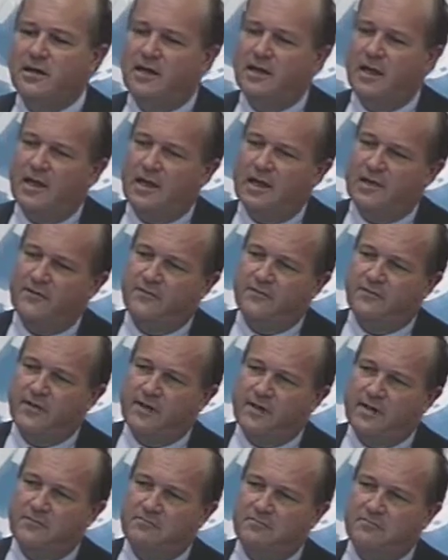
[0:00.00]
and
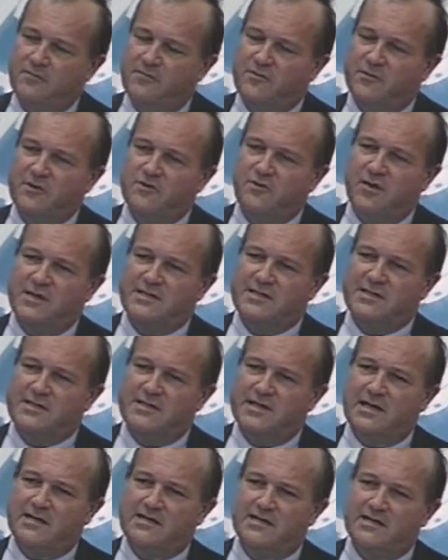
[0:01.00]
the crisis
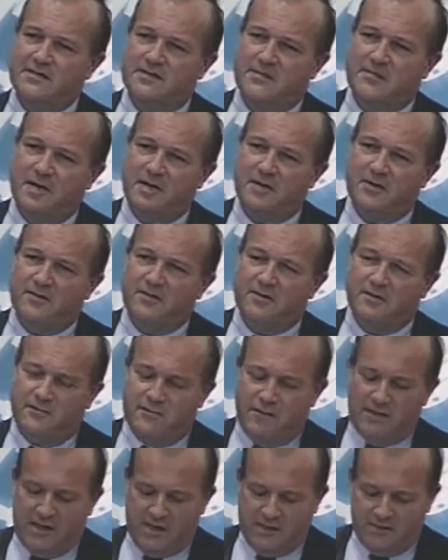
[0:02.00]
lessons about the
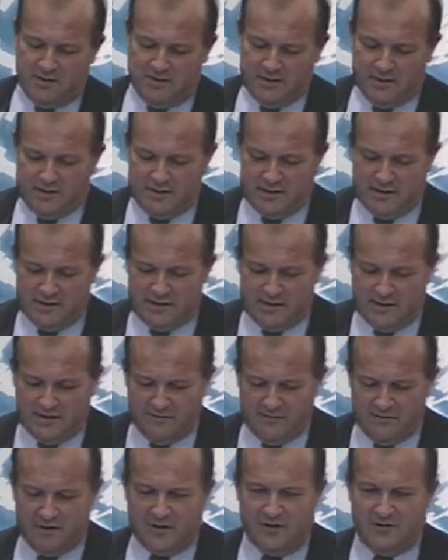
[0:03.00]
liquidity and the
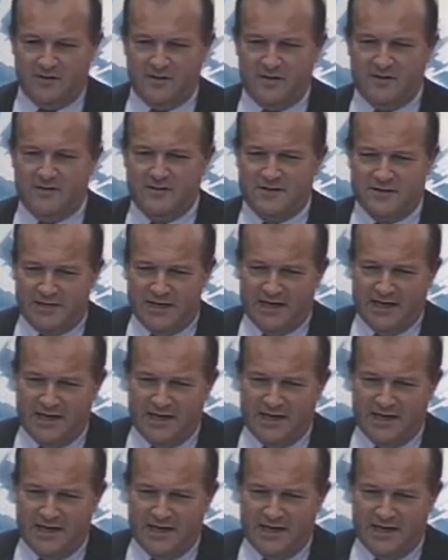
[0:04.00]
confidence